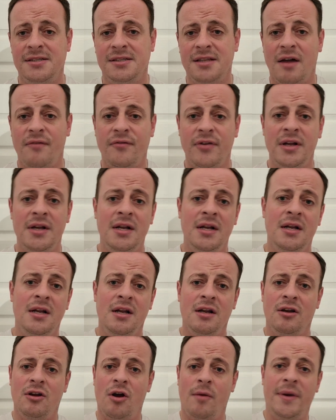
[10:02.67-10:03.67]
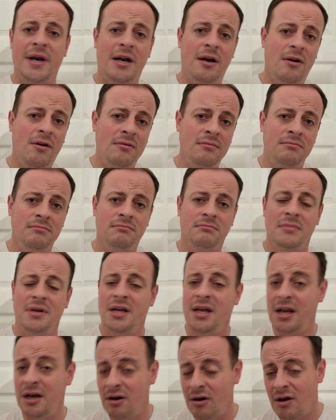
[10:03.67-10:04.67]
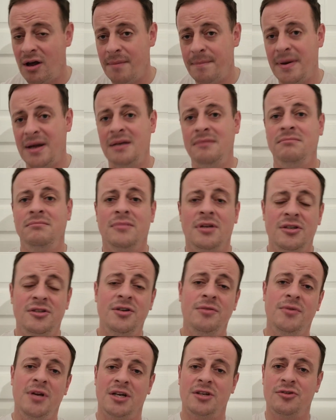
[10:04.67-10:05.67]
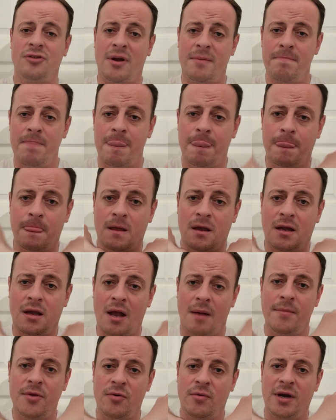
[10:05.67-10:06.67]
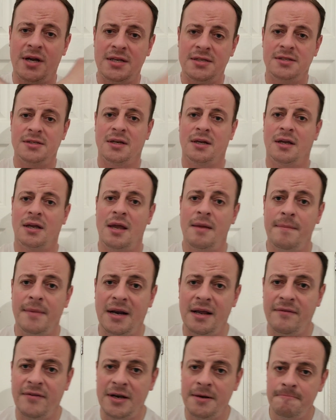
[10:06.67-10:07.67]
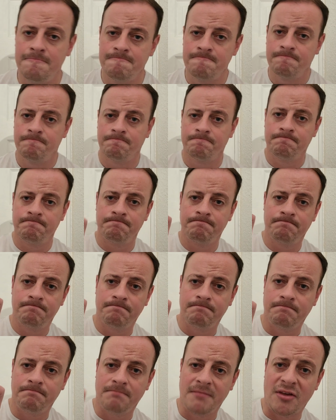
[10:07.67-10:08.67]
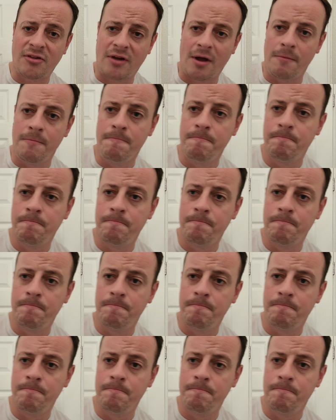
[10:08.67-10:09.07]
stuff. Comment along, hit the like button. Until next time, come in your irons, keep believing. Let's go.